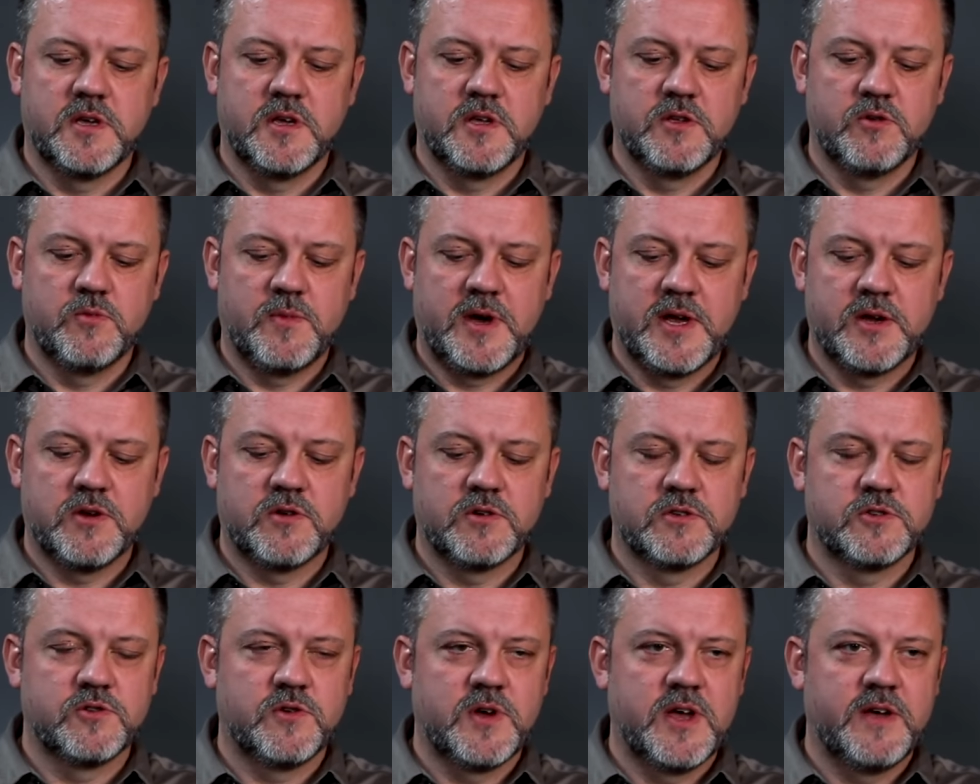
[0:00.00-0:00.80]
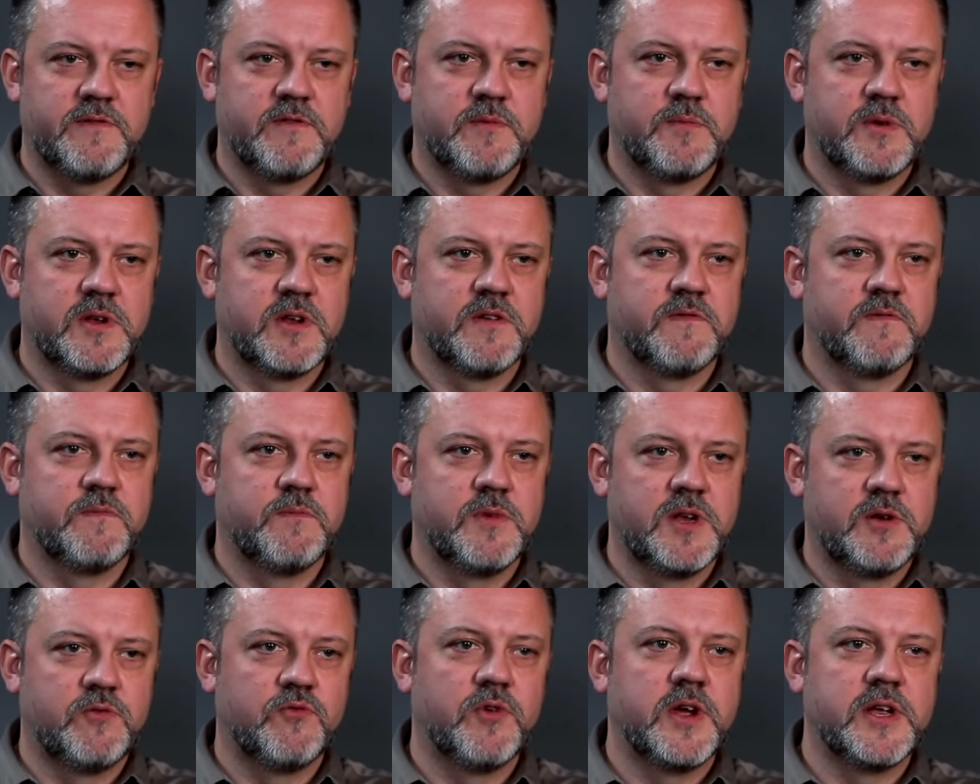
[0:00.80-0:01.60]
you might also have a bit of
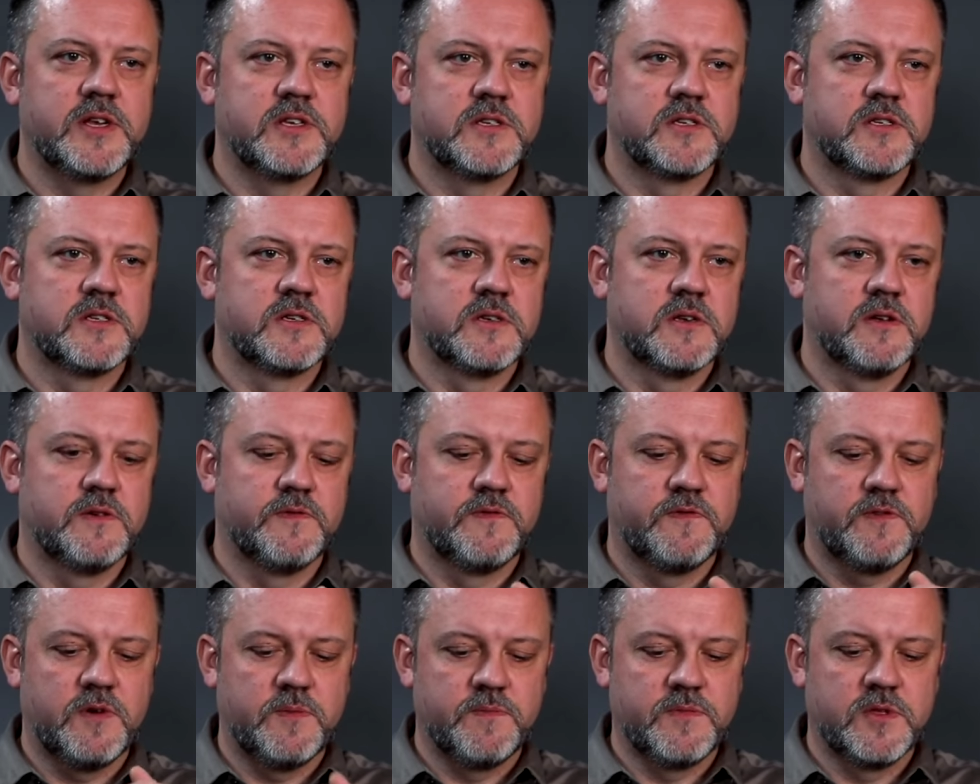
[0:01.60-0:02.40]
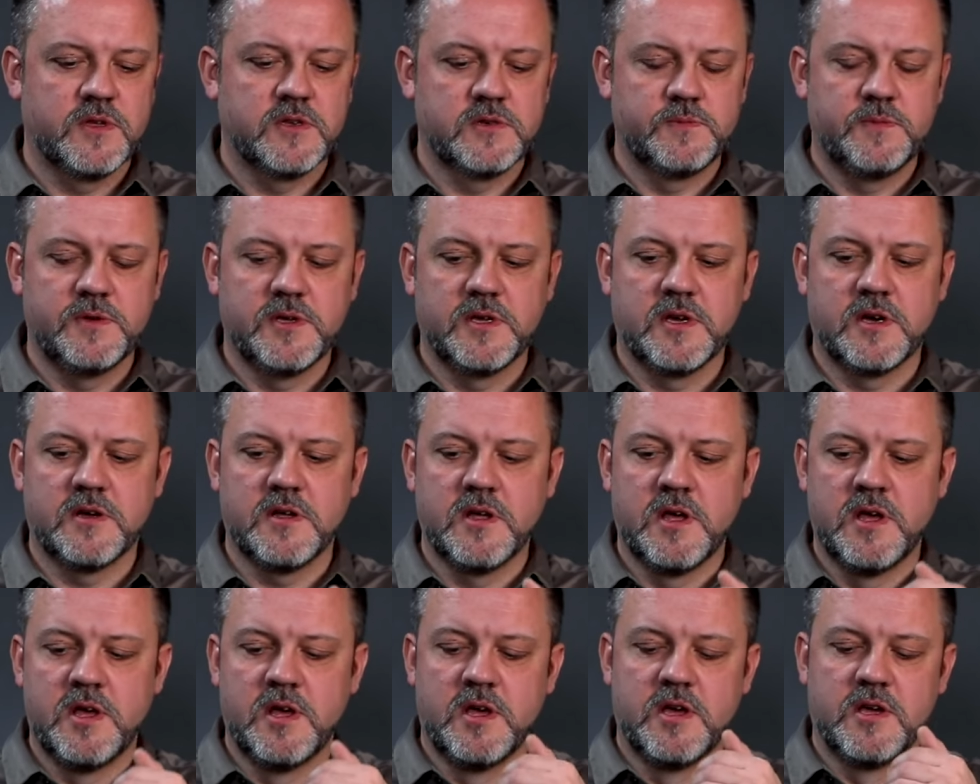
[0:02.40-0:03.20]
mid-range from the speaker
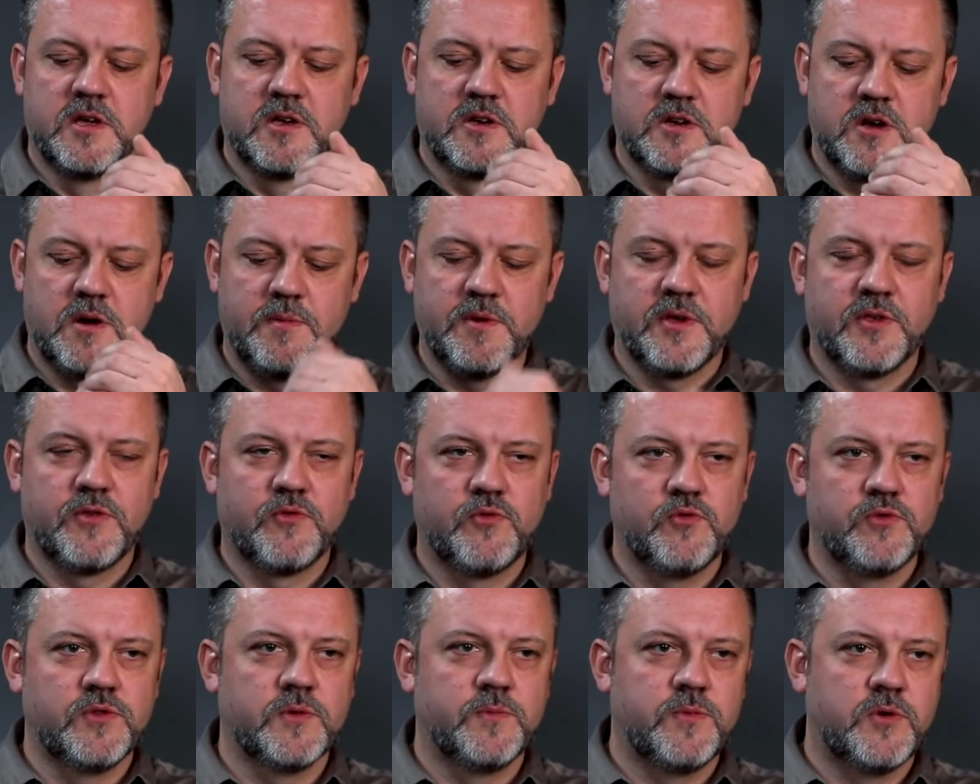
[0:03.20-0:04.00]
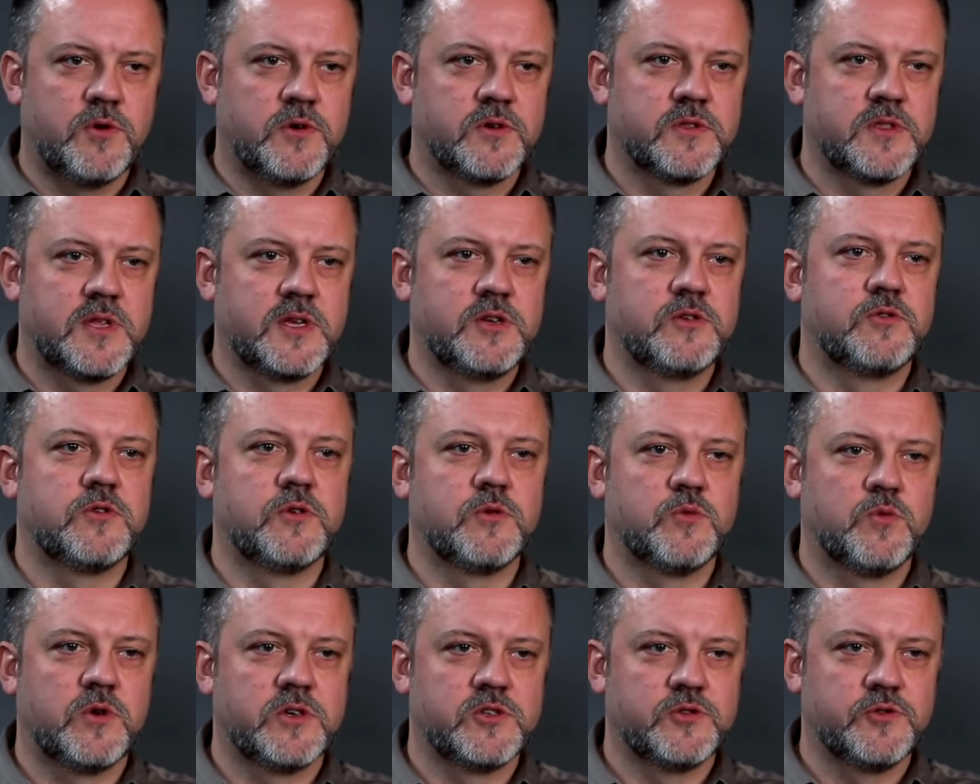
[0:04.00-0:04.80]
coming through the port that you
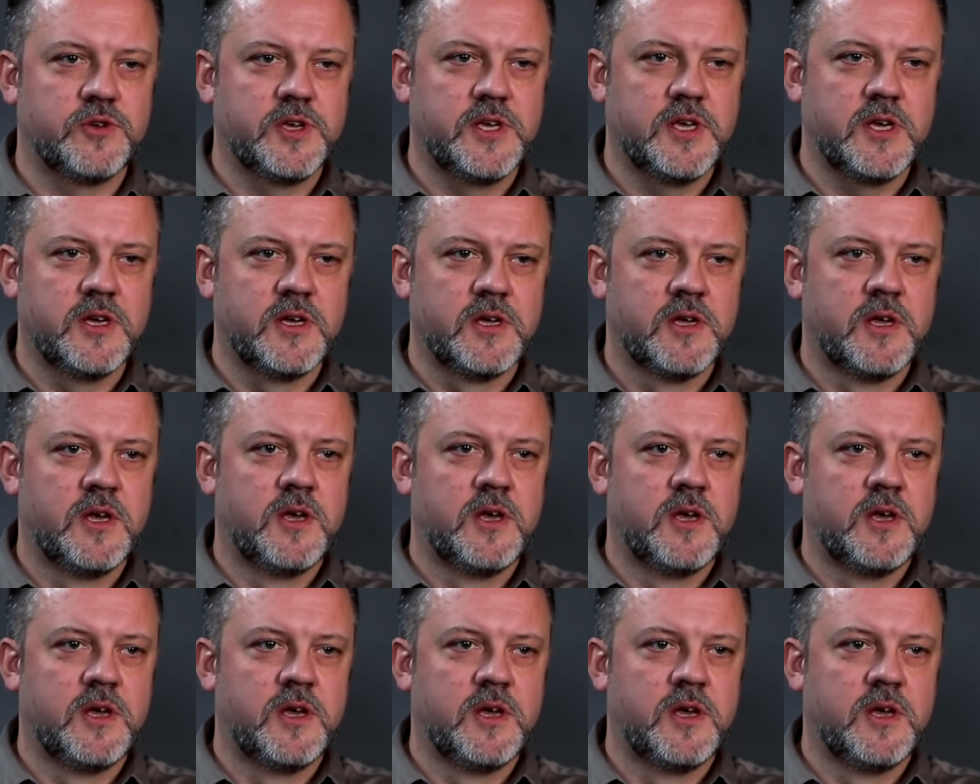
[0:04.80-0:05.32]
don't want to hear.